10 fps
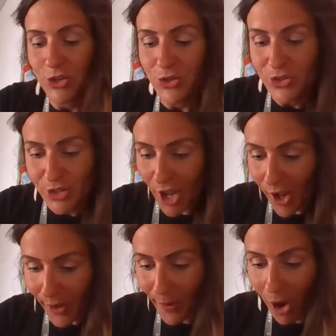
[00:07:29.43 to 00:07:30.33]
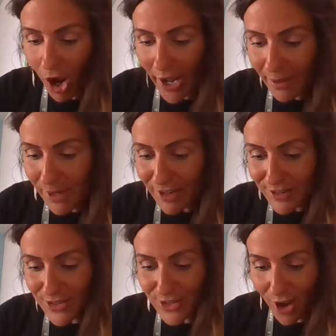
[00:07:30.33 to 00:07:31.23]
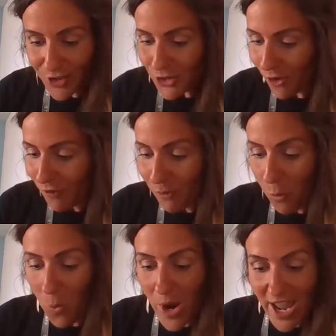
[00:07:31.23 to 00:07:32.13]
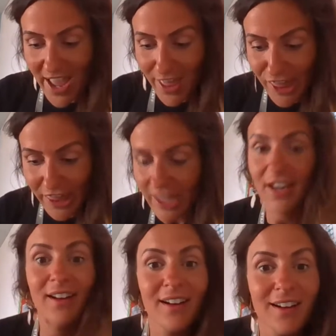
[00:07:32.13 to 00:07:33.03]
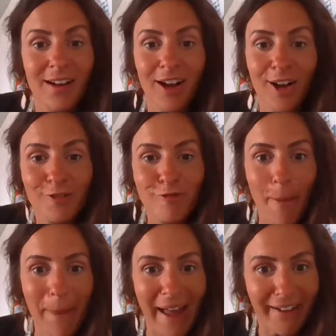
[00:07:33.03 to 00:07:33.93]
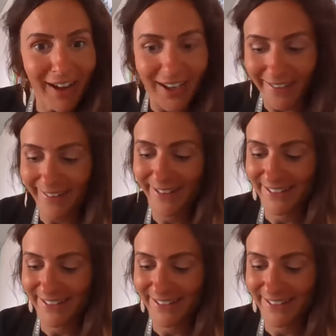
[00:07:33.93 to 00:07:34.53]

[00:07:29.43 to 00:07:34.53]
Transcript: So I'm going to start off with Rebecca.